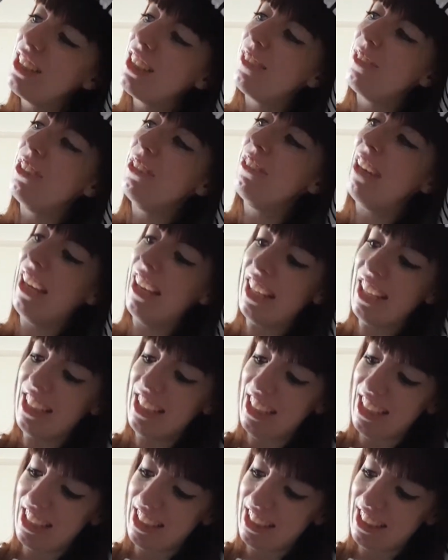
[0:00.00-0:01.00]
I'll be wearing
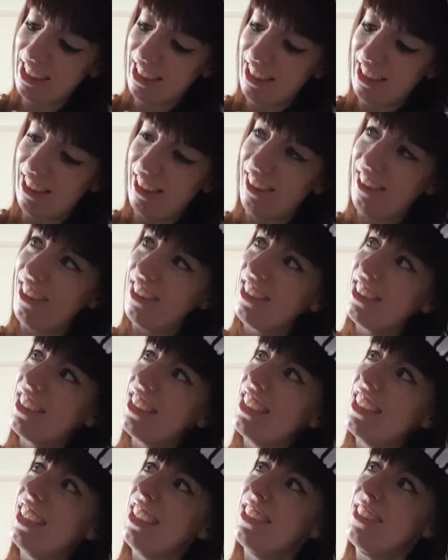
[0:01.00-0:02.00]
that a lot
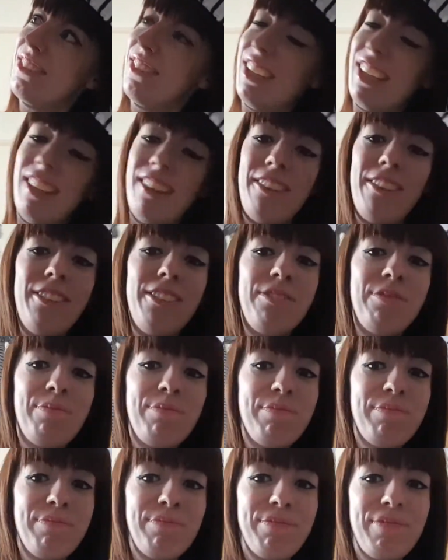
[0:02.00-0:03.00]
as well
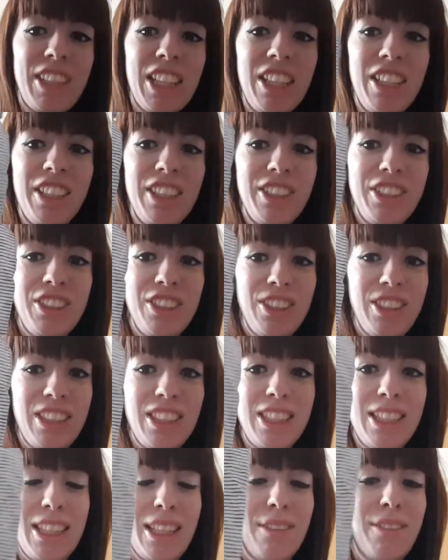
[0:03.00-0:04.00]
during
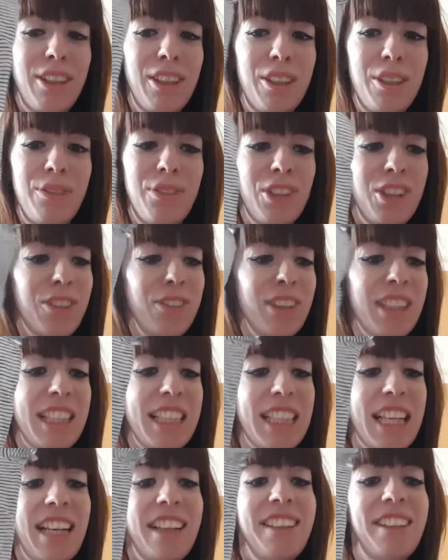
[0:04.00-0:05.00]
the summer, probably
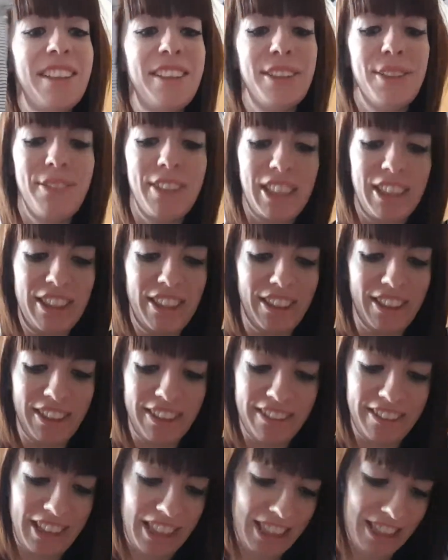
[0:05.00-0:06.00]
again under my
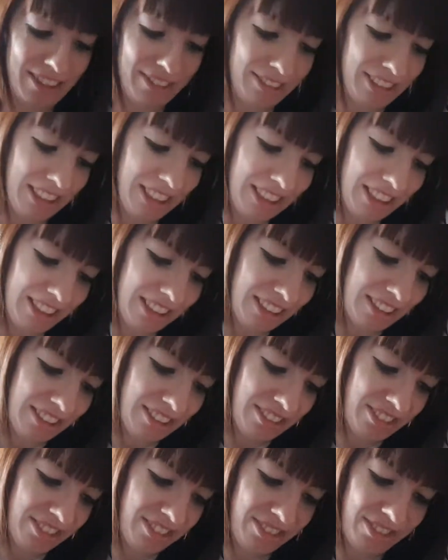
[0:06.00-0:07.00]
dungarees when I
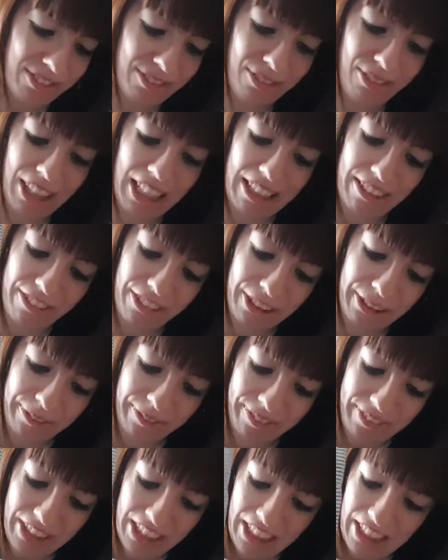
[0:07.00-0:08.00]
wear
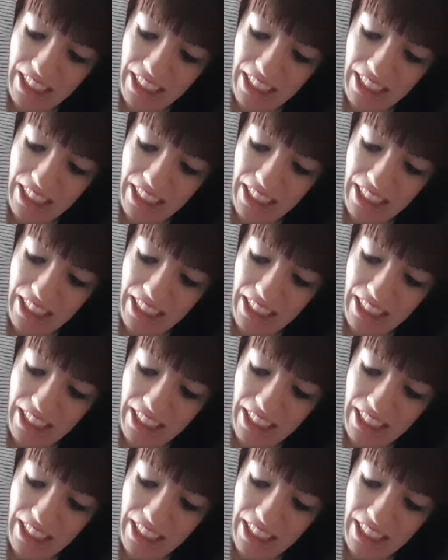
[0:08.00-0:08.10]
them.